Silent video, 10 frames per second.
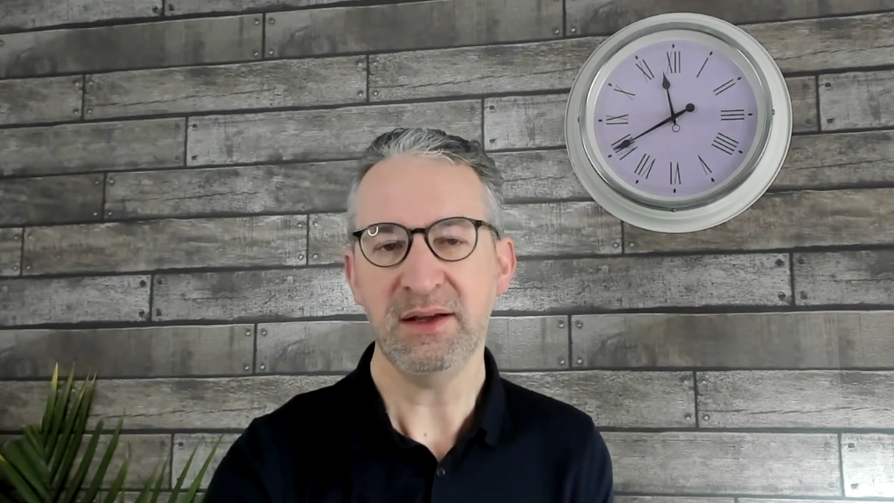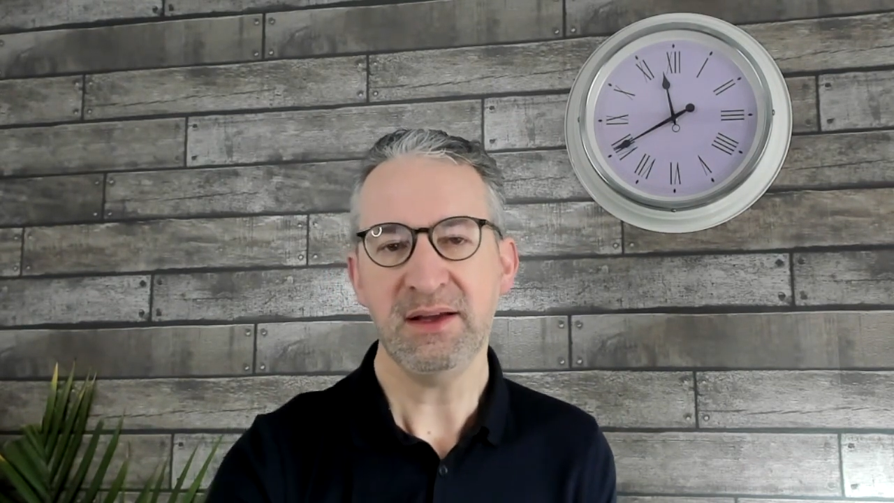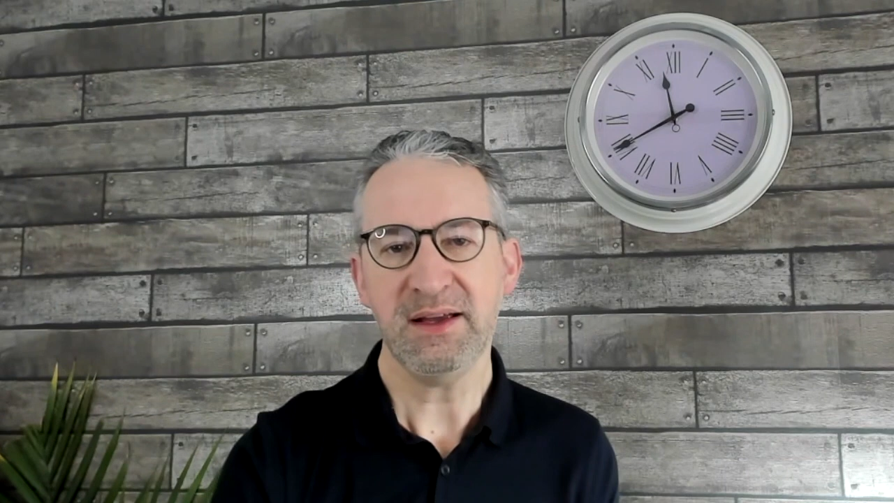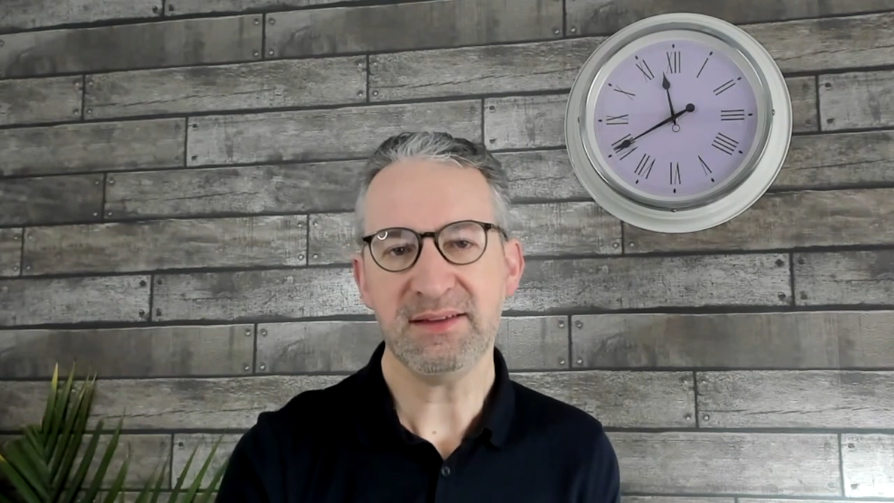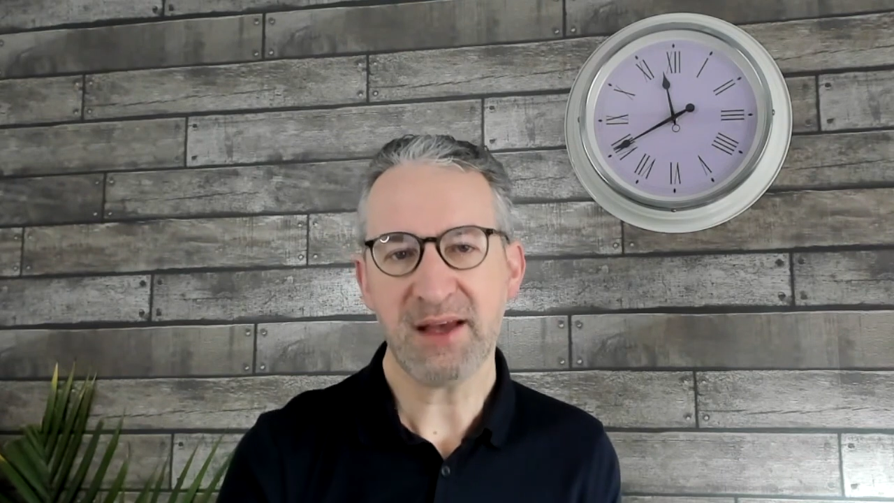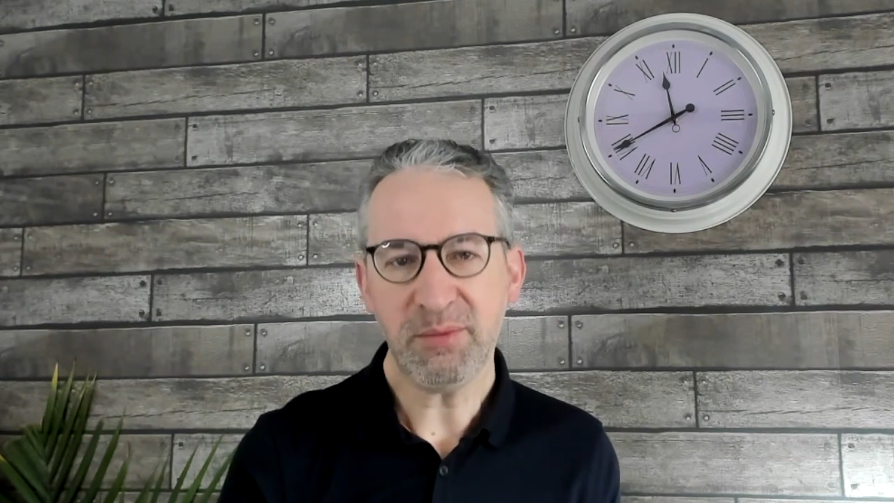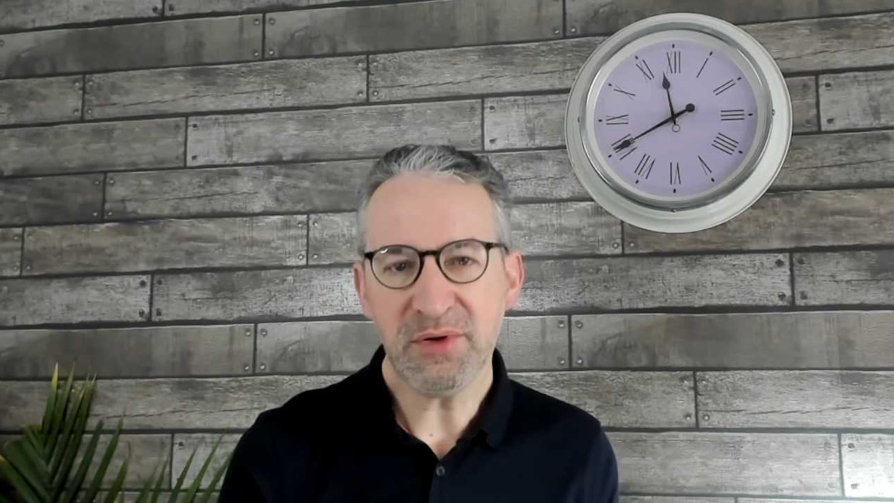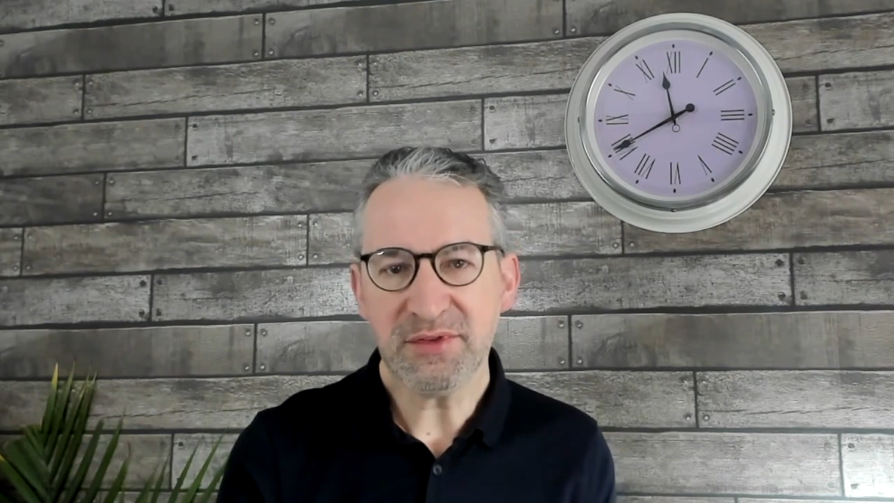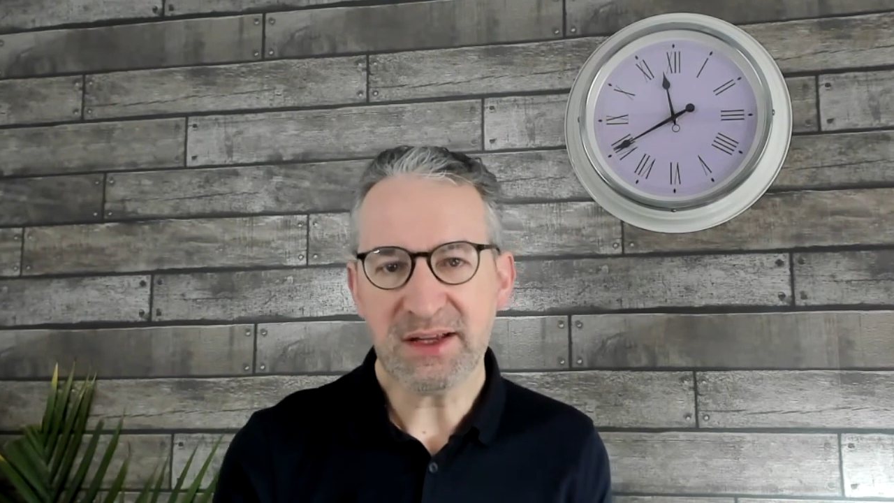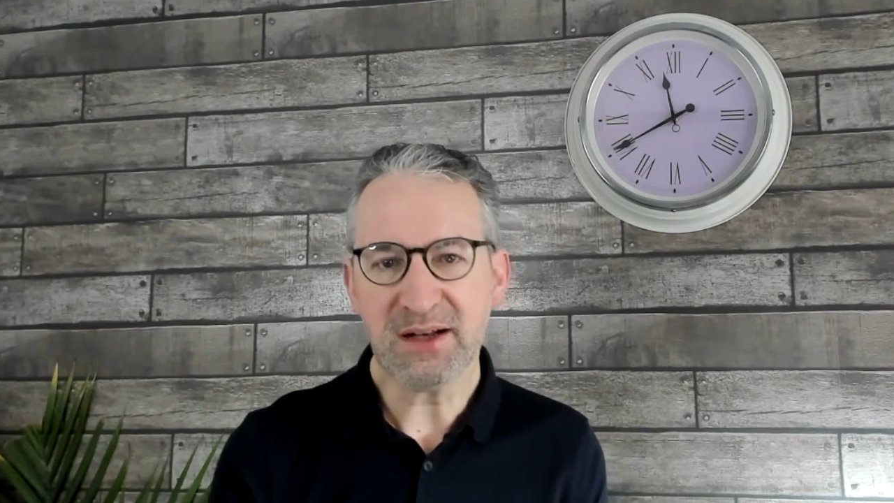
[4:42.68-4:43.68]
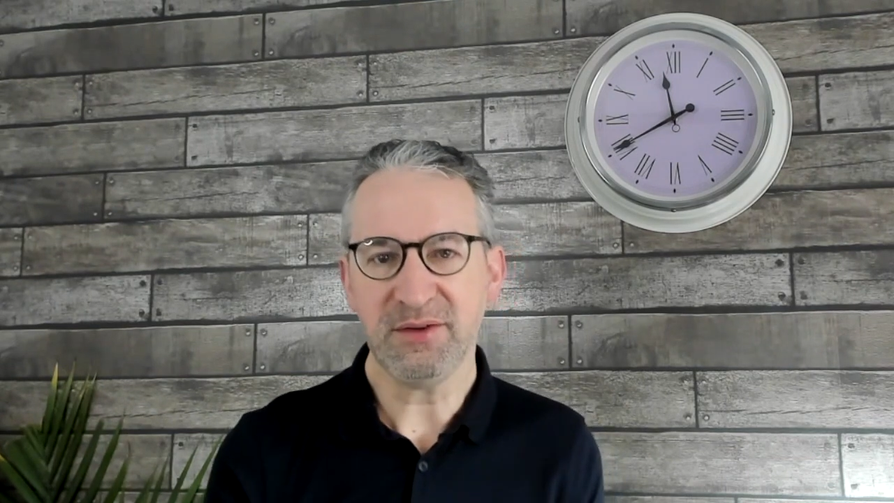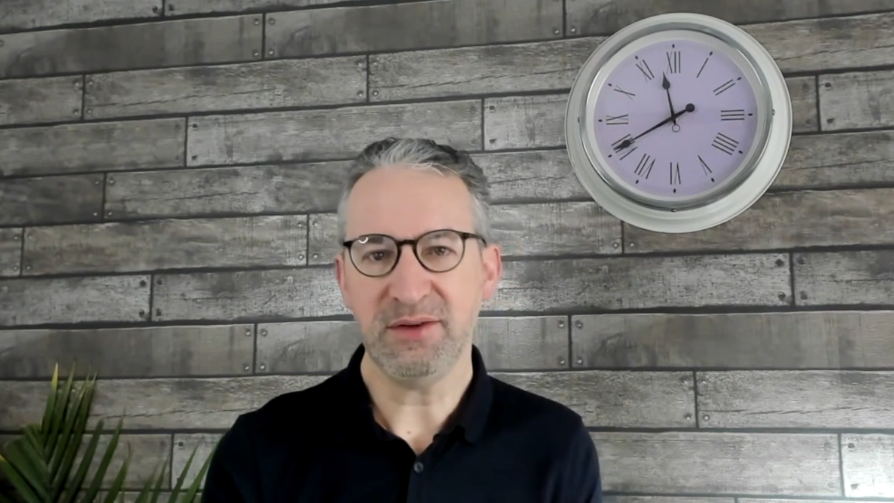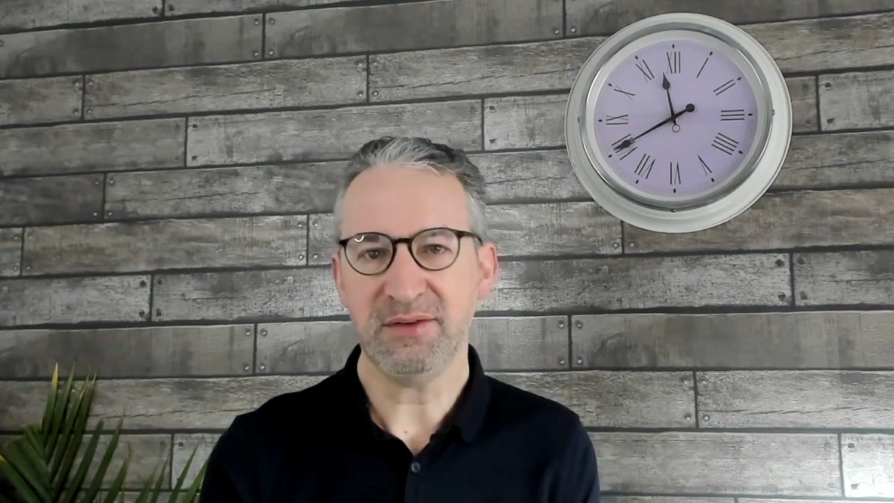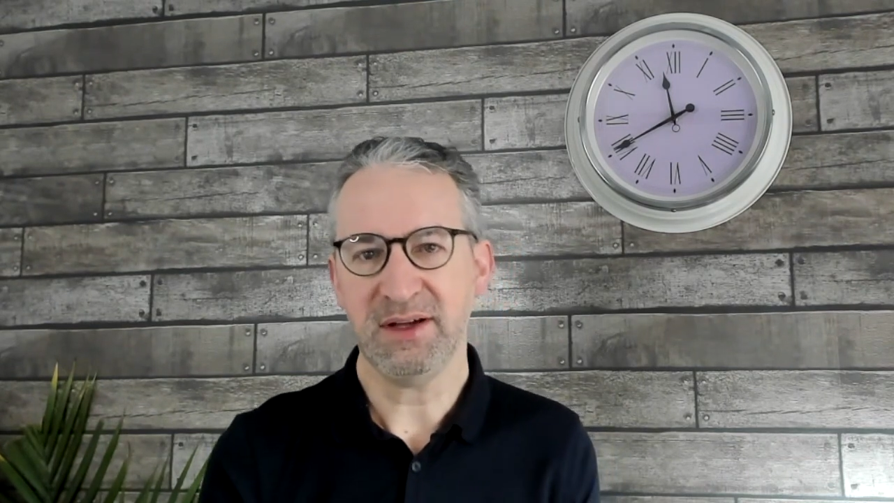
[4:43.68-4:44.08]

Examples include